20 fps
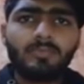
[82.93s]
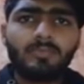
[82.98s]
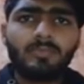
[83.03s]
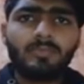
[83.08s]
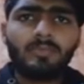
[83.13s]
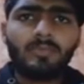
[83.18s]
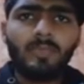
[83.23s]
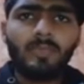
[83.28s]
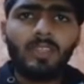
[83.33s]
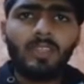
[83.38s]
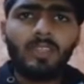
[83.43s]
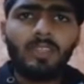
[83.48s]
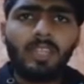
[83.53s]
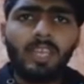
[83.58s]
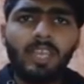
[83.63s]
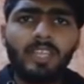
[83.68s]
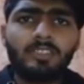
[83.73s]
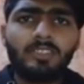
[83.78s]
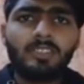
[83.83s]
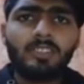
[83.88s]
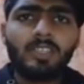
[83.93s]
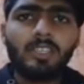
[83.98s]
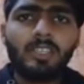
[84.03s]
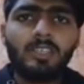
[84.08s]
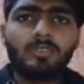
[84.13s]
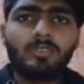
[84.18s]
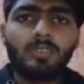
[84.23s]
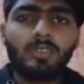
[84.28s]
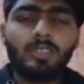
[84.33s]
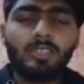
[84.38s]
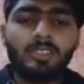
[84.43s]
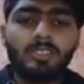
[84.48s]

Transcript: natural, so it is